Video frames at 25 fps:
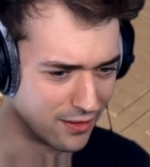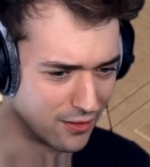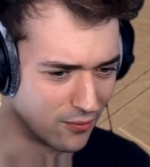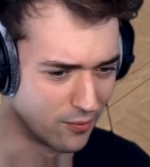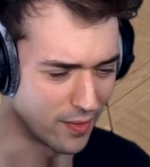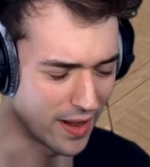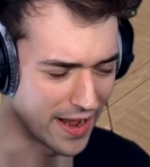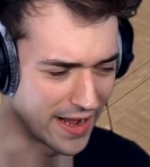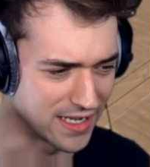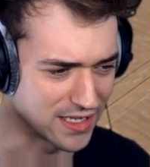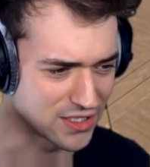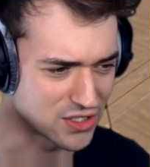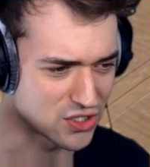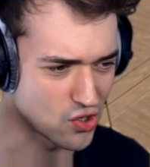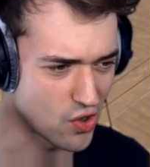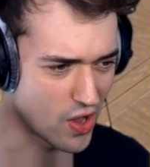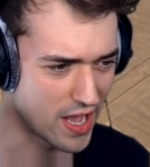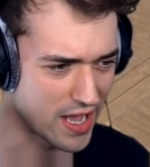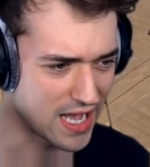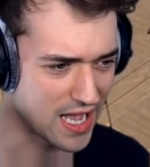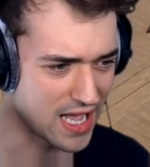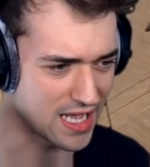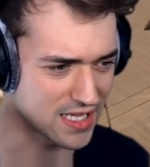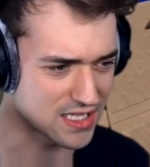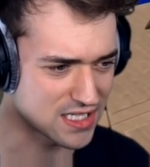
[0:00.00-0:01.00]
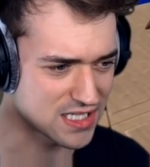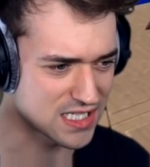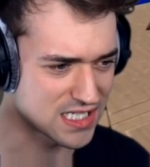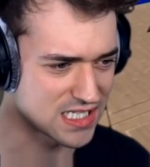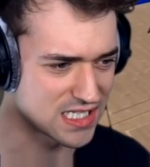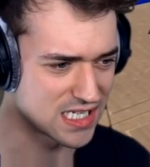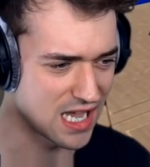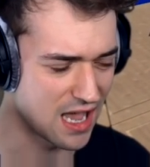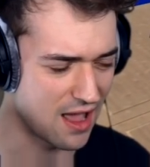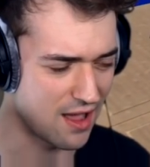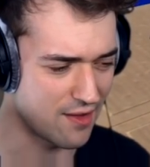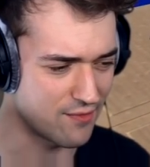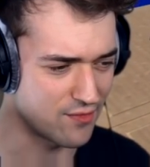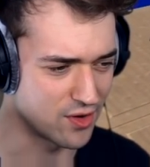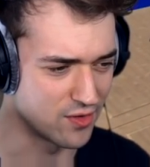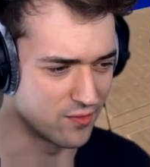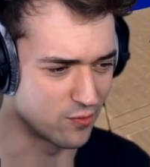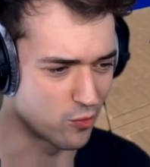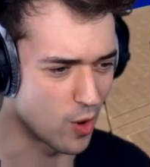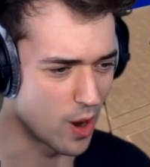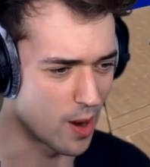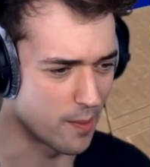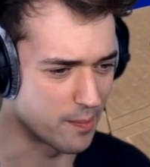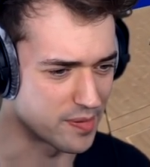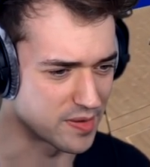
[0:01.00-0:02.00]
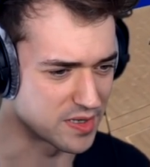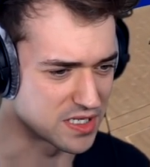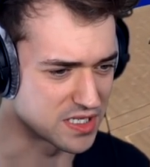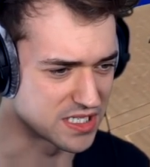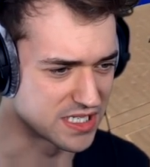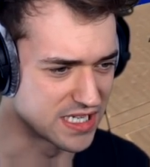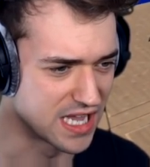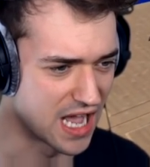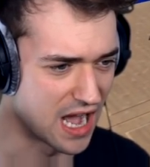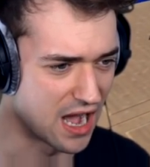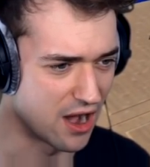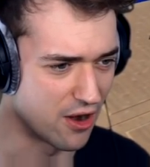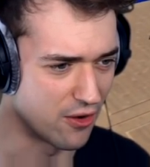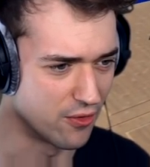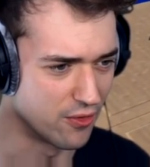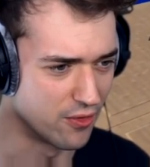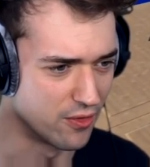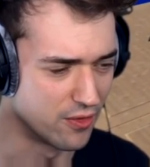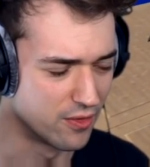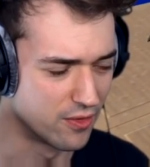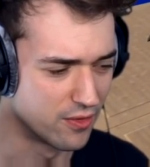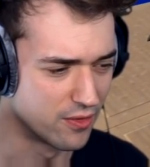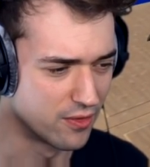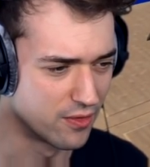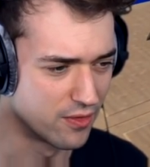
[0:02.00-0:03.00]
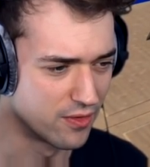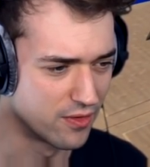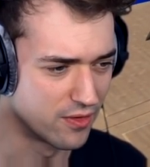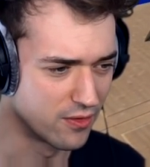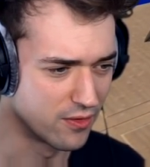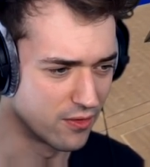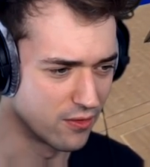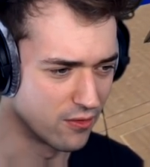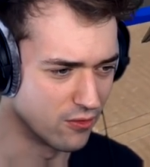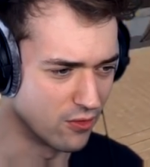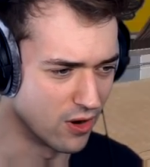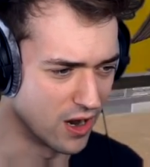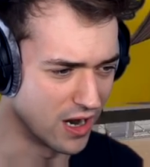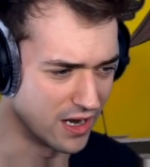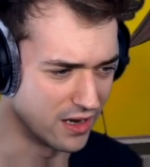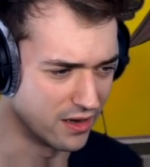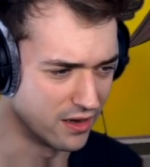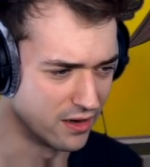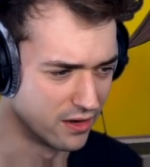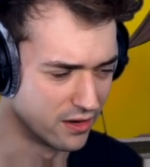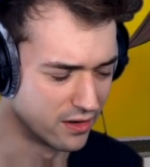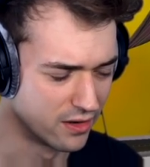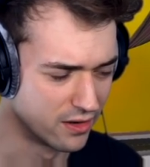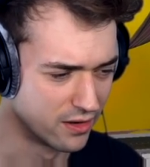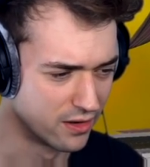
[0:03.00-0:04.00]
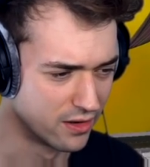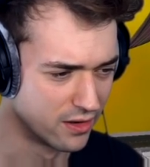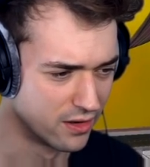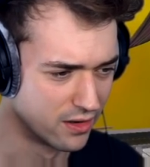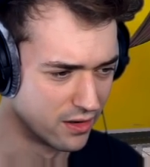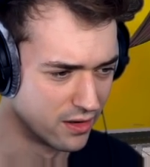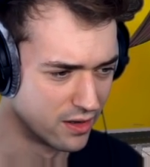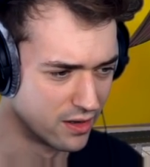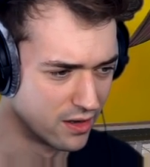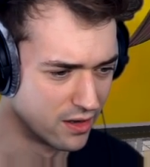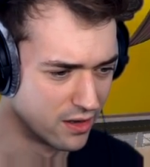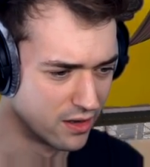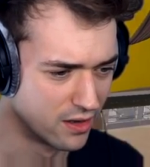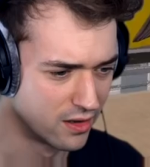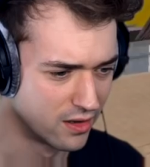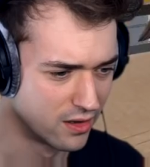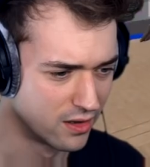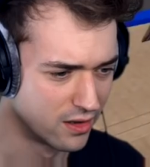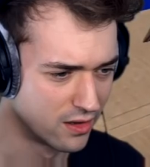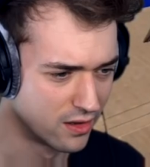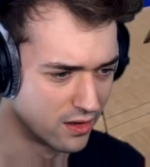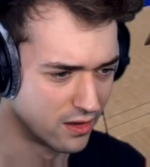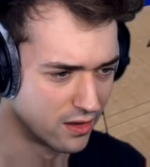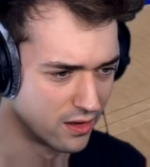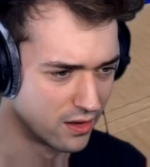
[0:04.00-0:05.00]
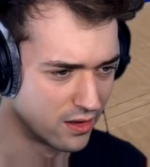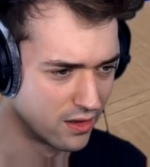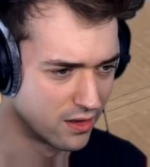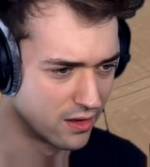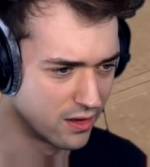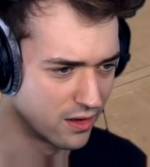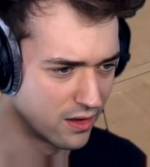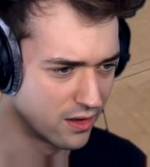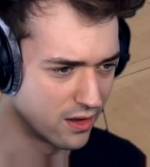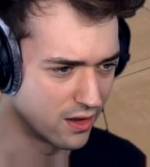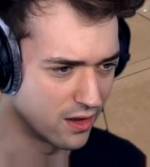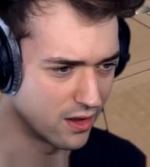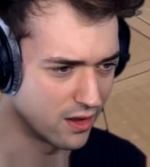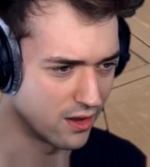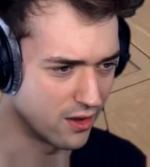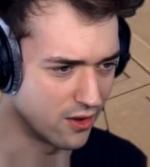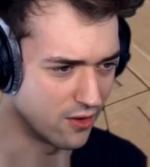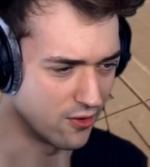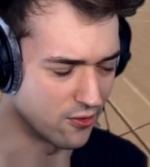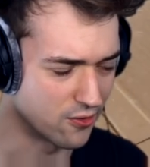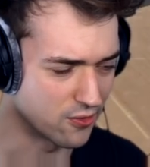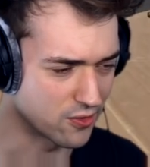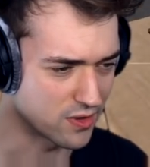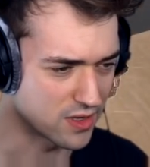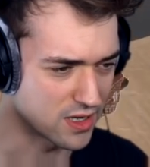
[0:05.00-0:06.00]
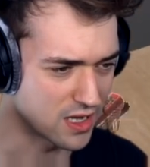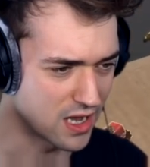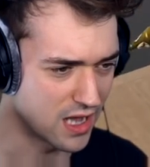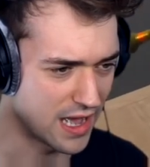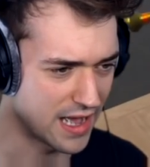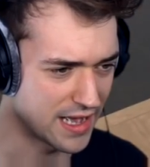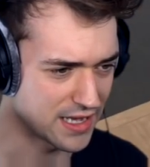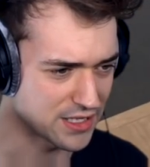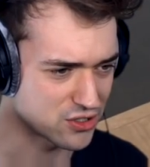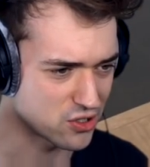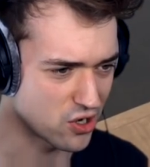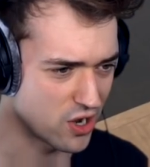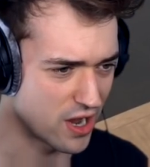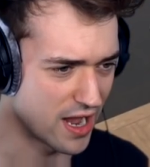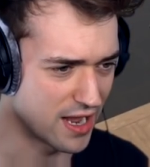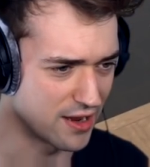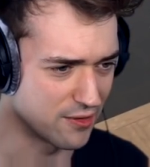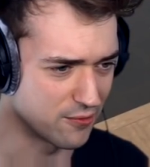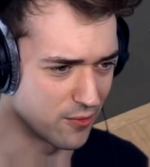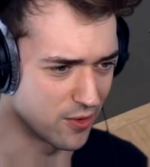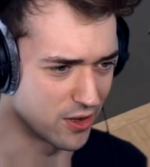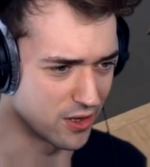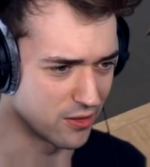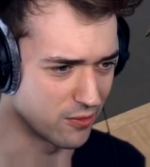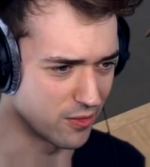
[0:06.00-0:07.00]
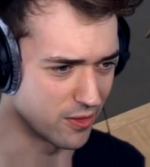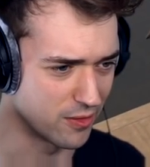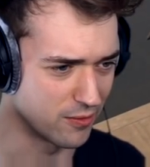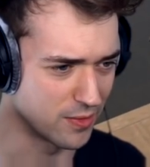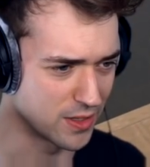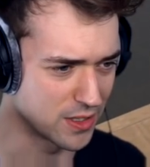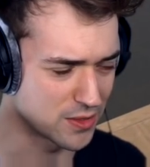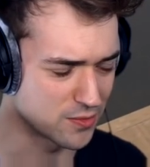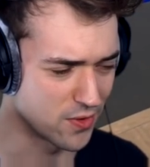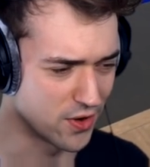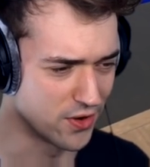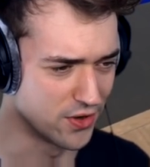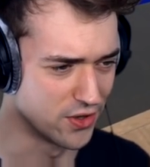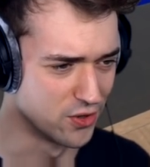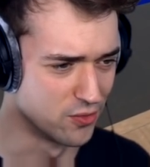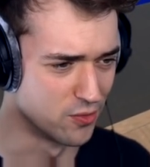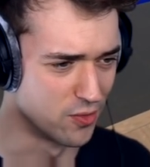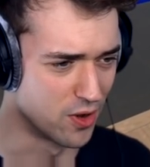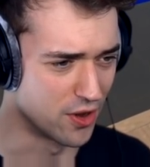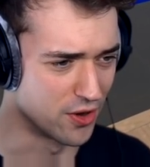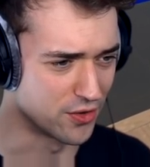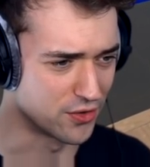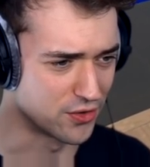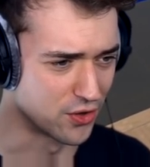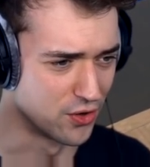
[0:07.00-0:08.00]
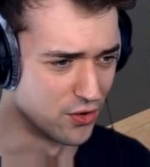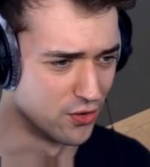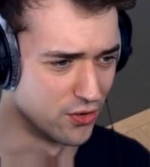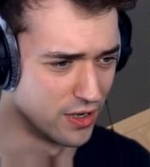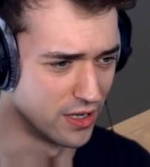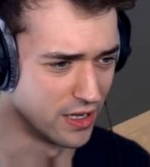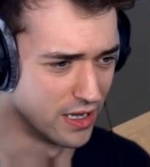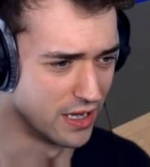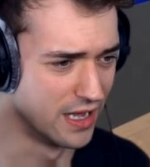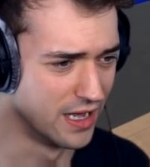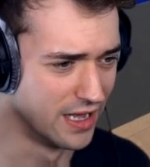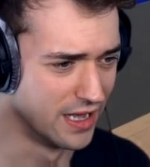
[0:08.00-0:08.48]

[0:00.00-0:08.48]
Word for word: Wait, so I got seven weapons now. Yep. Right? I have six. Oh gosh. All right. What, what which one do you want, dude?